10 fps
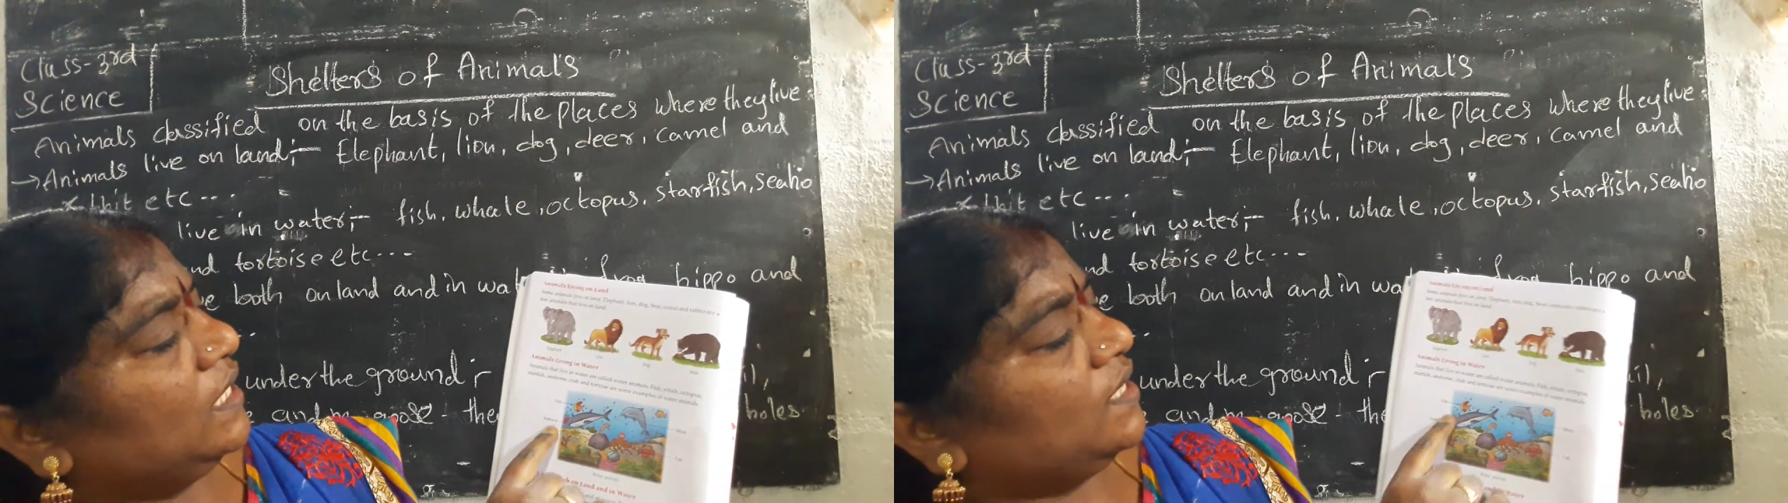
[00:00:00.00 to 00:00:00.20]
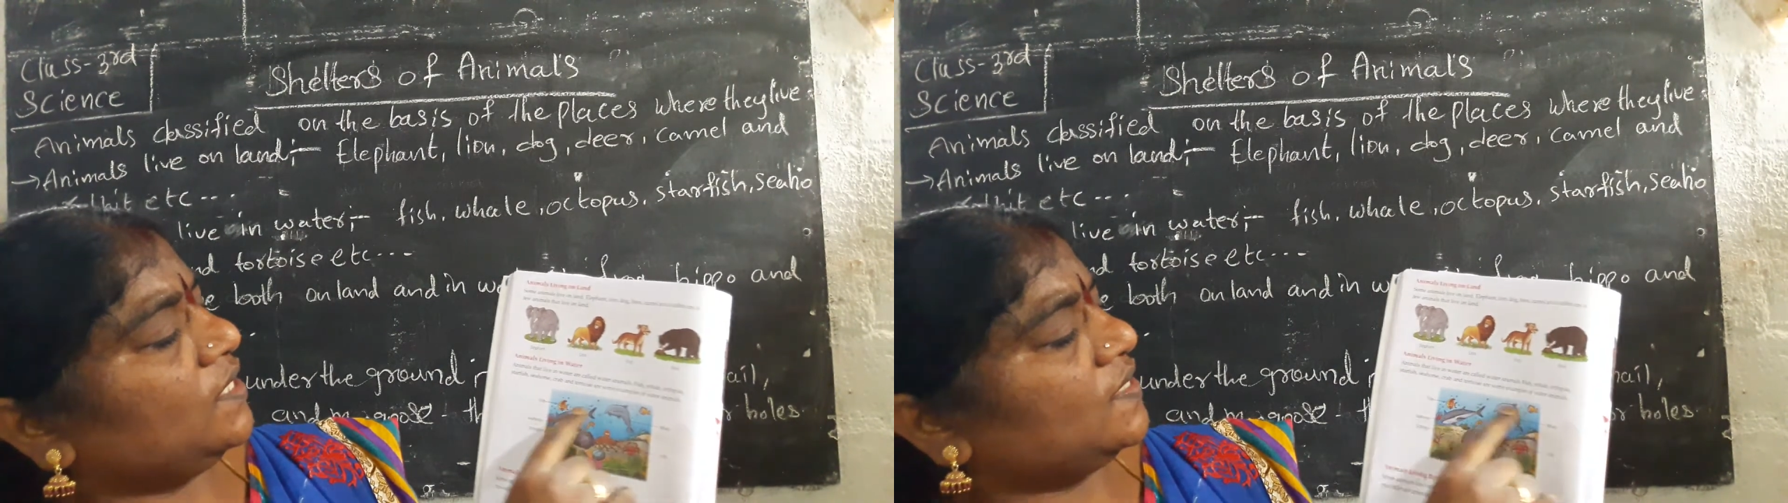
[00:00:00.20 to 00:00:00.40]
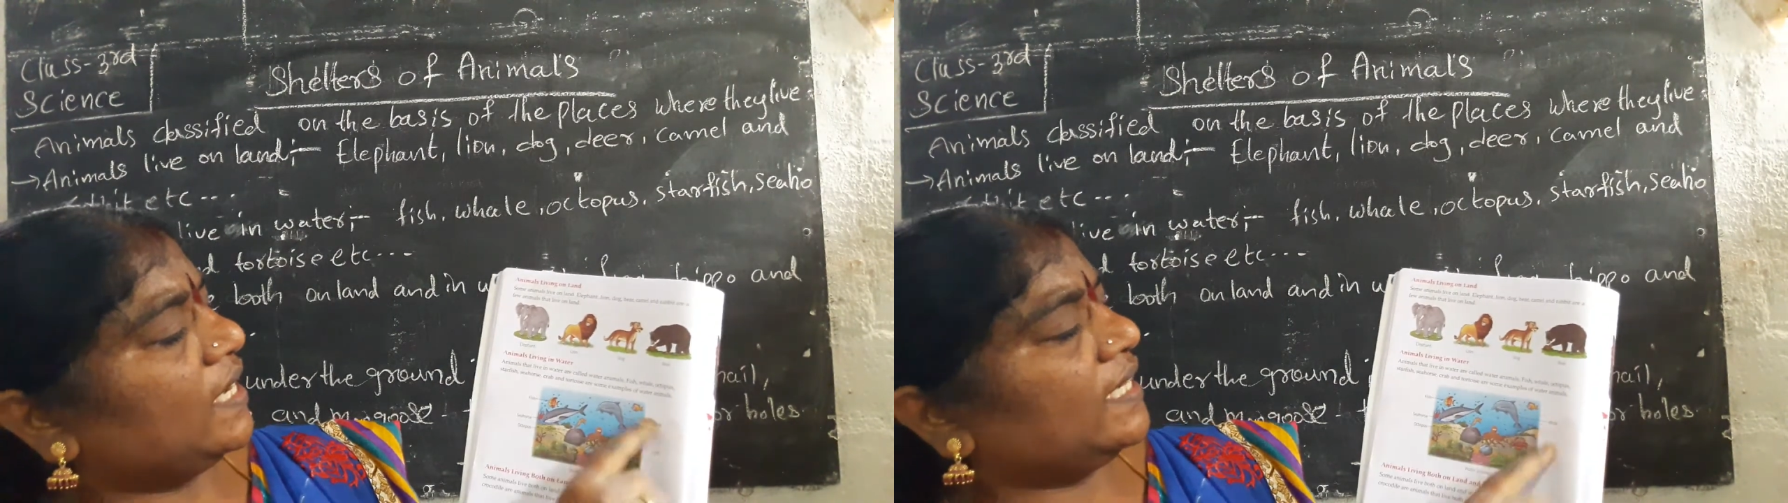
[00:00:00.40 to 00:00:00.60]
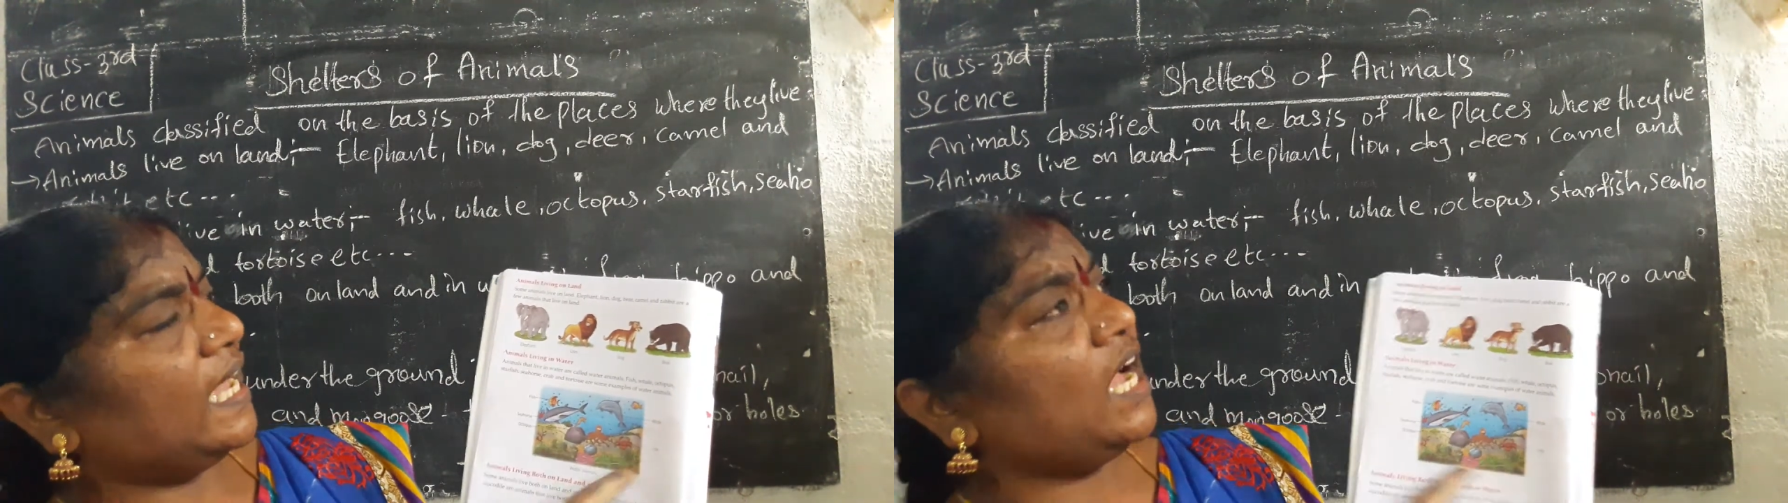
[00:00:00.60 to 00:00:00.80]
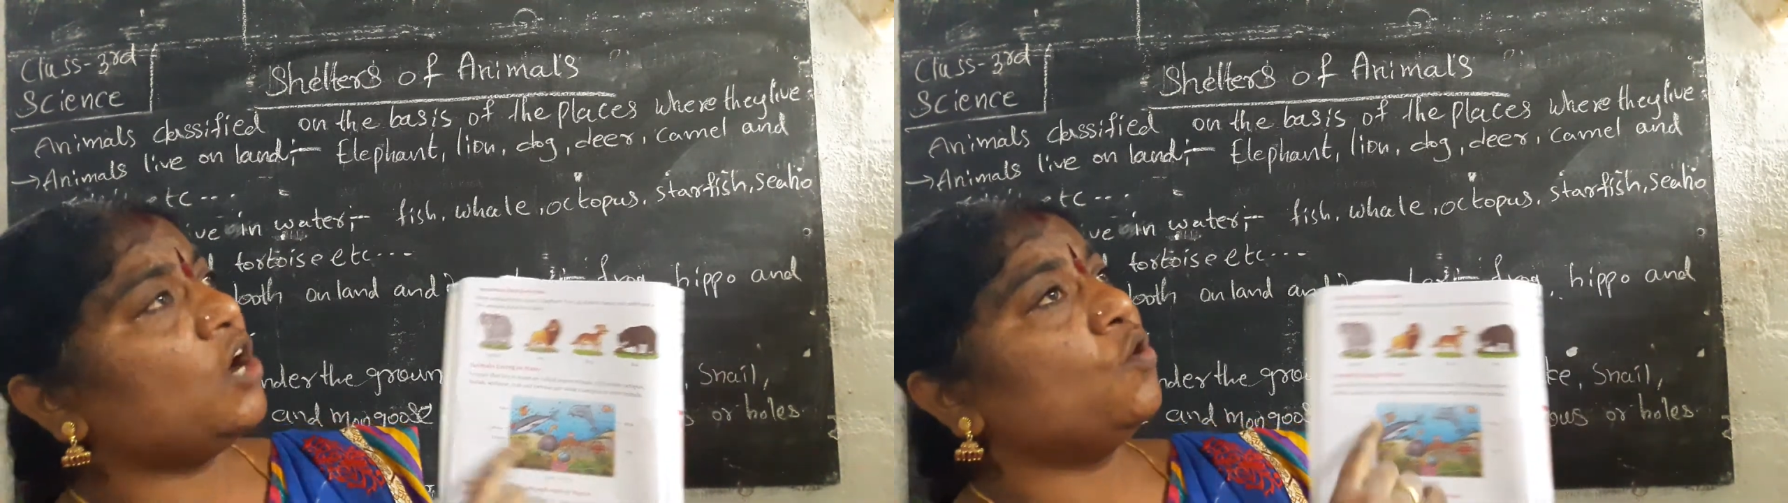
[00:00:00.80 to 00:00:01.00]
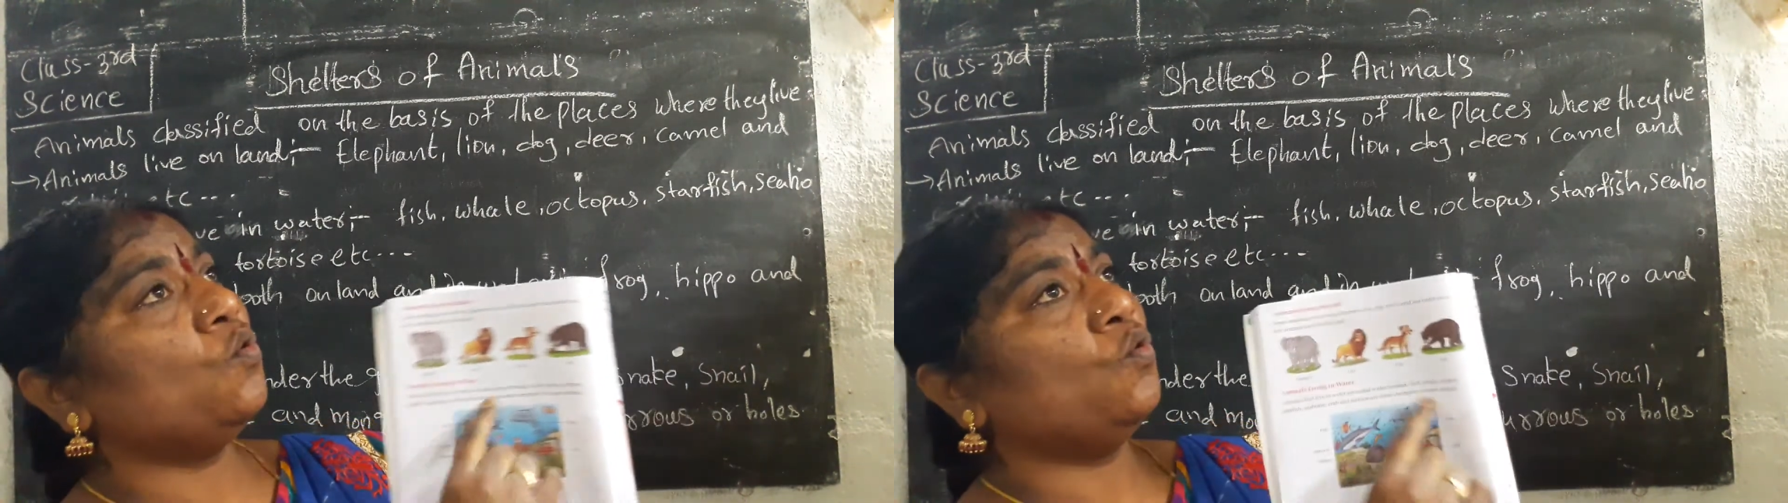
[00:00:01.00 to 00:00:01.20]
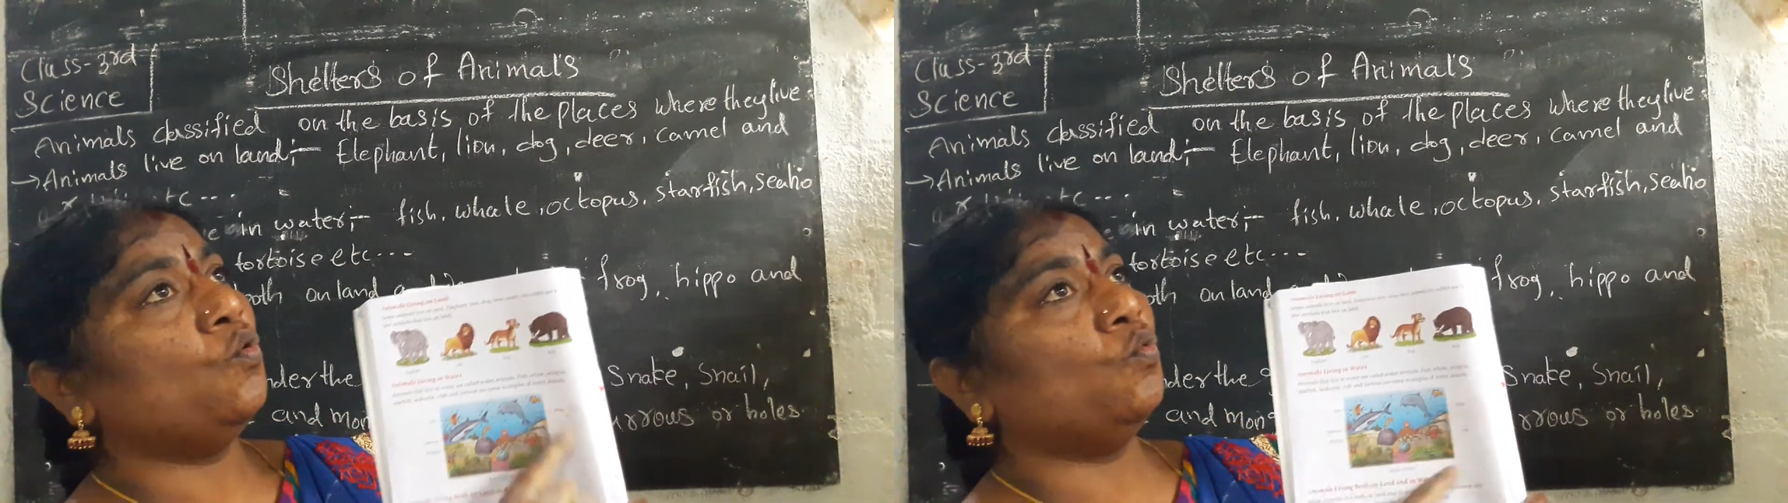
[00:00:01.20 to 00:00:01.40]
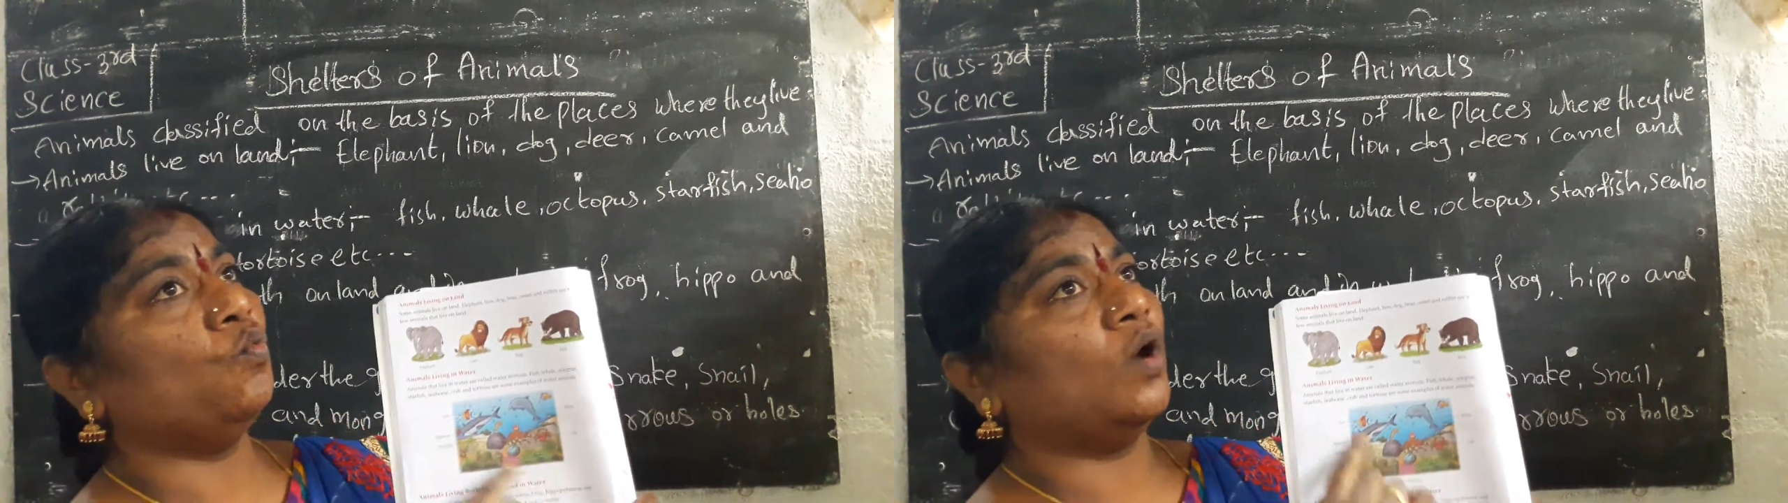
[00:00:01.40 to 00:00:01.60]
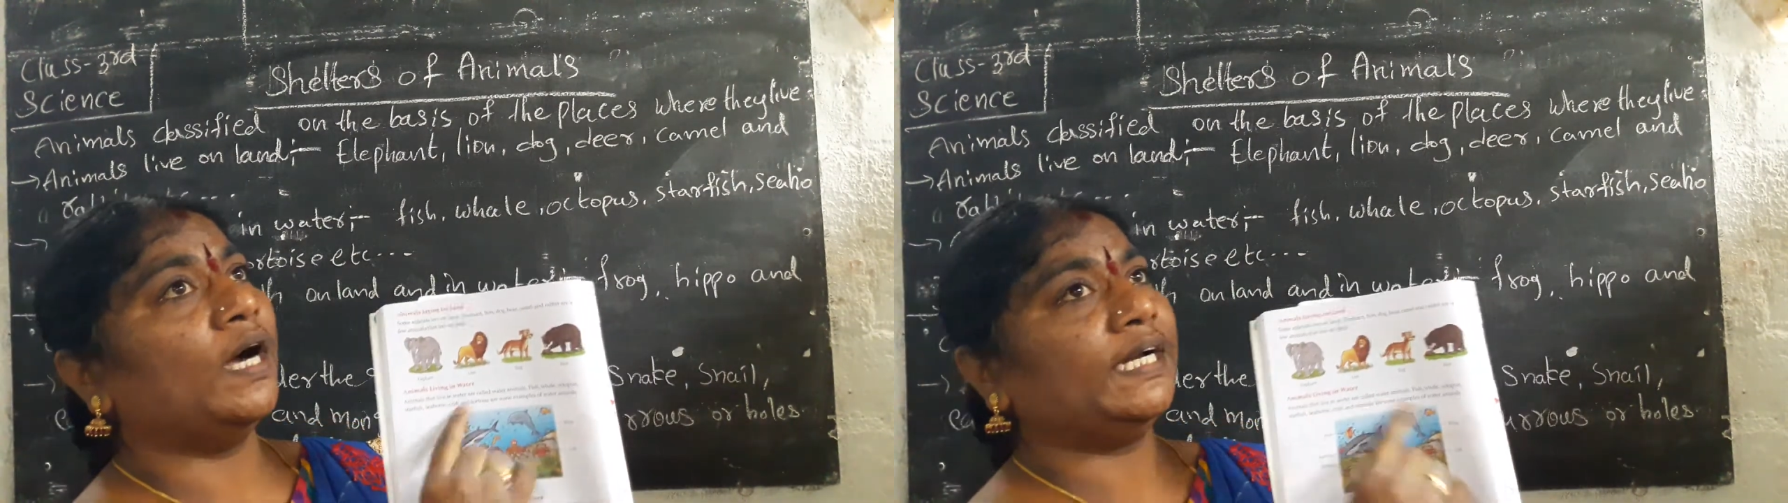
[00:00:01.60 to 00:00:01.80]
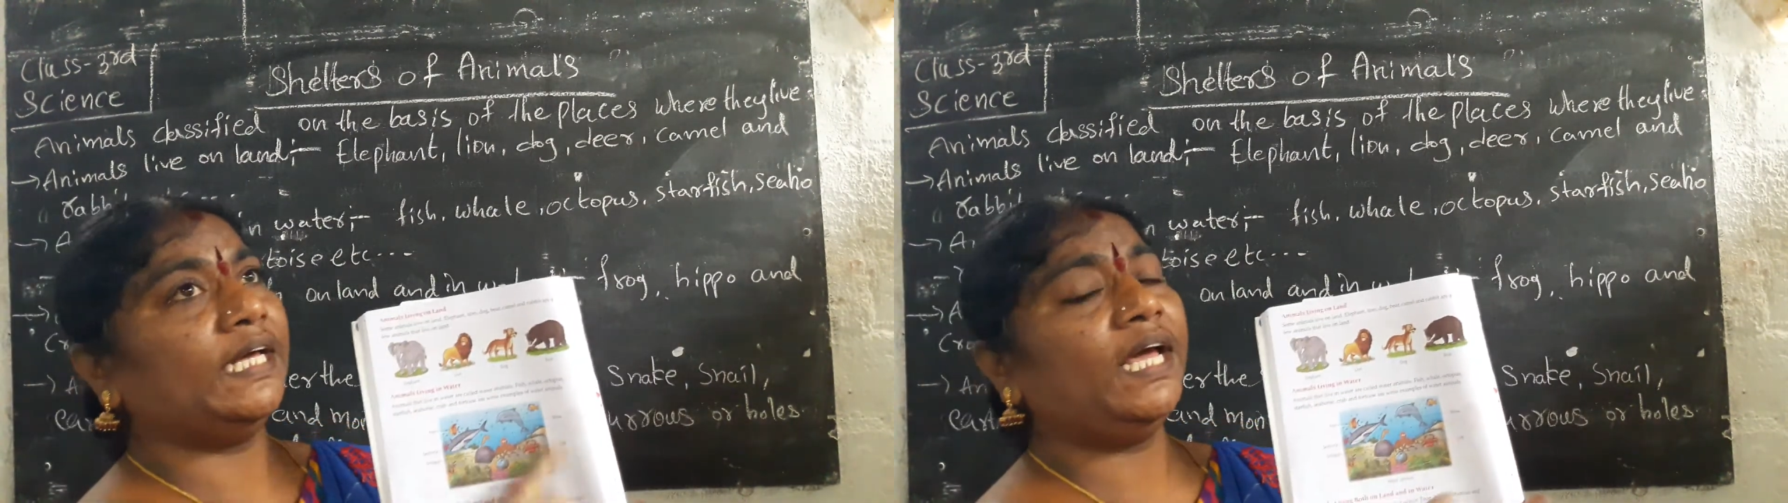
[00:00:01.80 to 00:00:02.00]
These are the
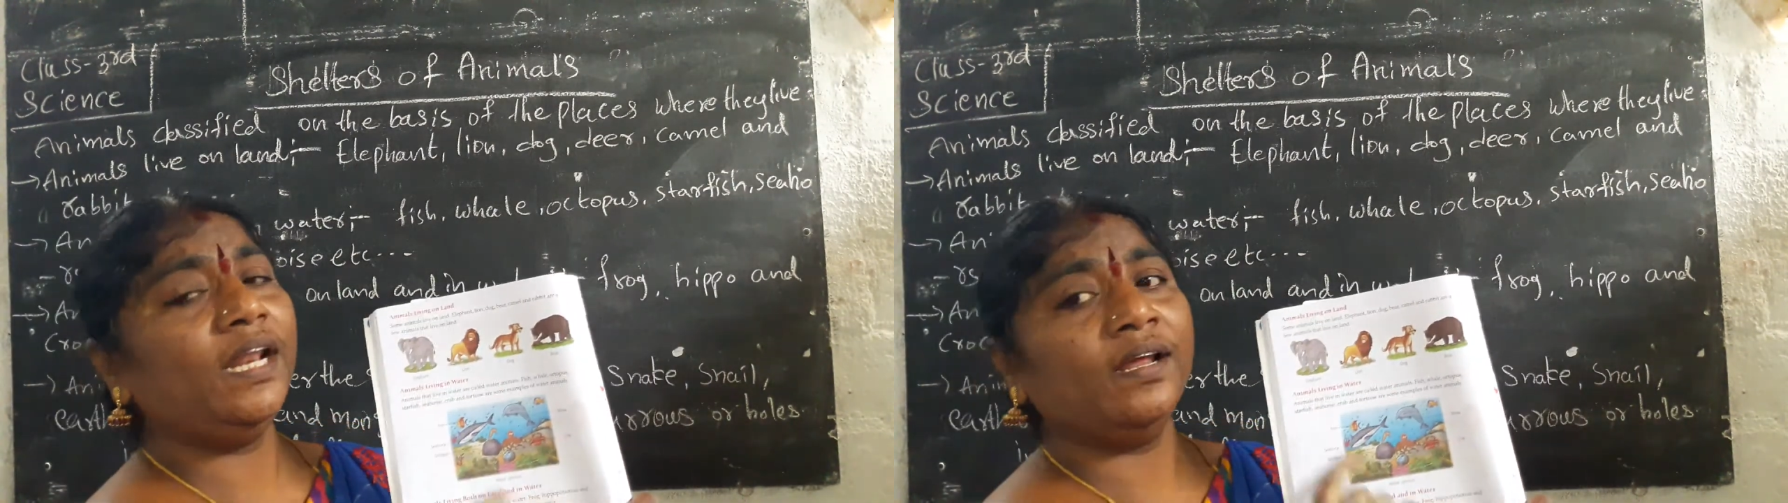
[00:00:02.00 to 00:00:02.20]
water